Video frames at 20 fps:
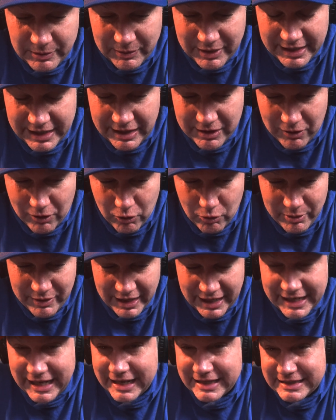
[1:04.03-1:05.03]
when I got home, and
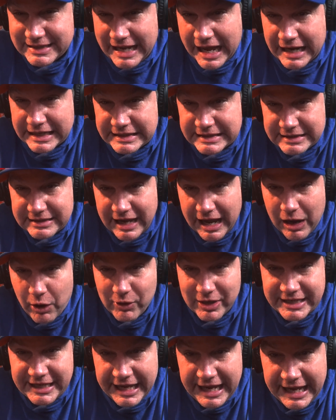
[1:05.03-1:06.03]
then I got knocked out
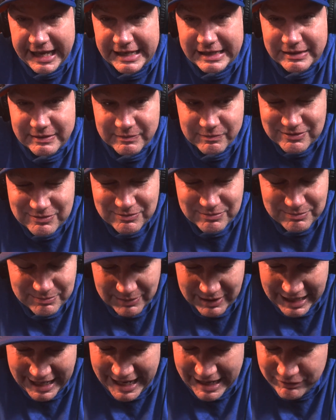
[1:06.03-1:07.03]
again.
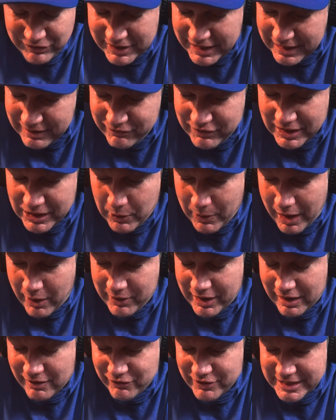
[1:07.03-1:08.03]
But I have to get a video out
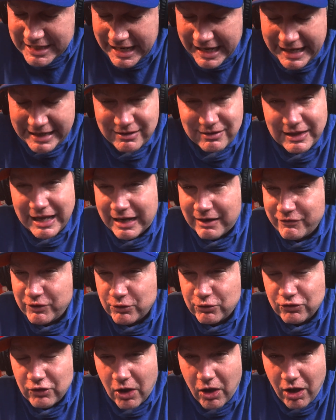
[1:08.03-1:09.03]
every day. A lot of you
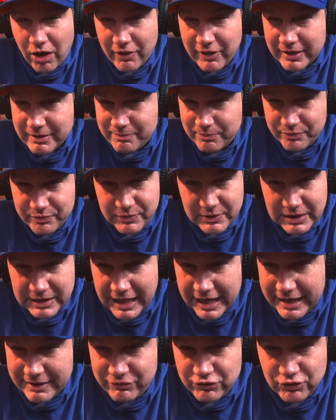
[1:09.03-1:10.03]
saw that
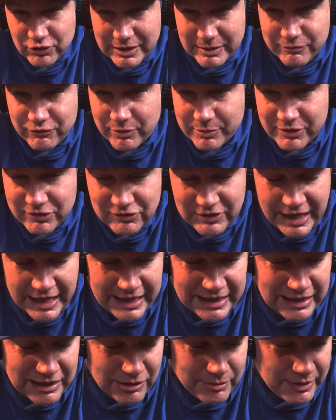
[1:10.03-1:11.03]
live stream from the
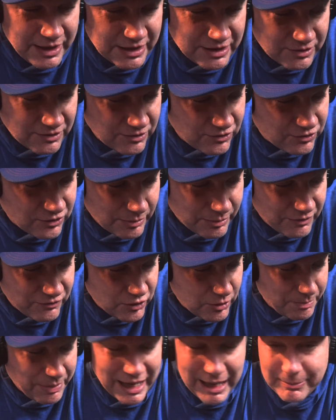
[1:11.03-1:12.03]
stadium, and some of you
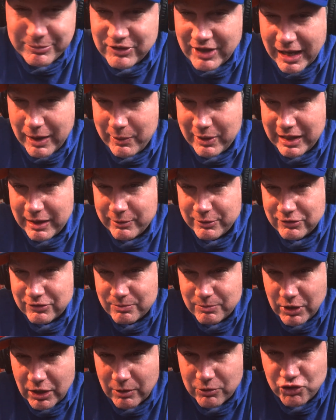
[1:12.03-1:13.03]
popped out when I was,
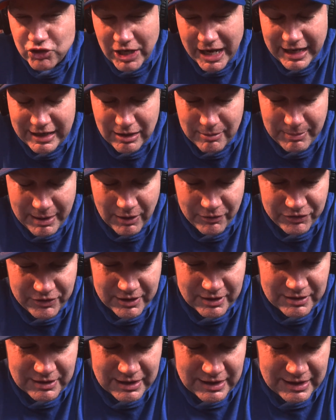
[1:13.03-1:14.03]
you know, chatting about
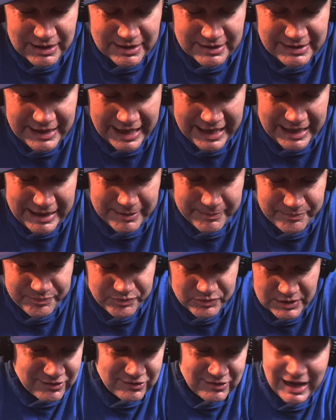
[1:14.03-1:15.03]
the
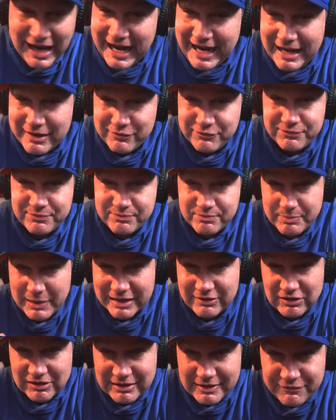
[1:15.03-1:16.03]
game. I have
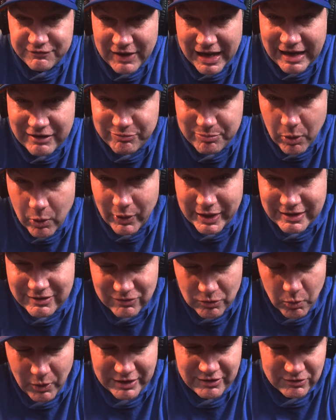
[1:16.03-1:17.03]
basically five points.
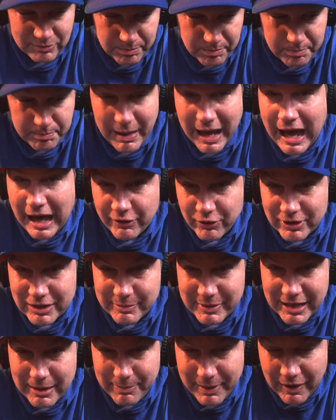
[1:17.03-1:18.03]
What's bothering
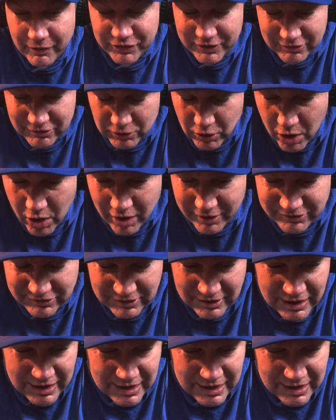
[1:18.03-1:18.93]
me about this loss?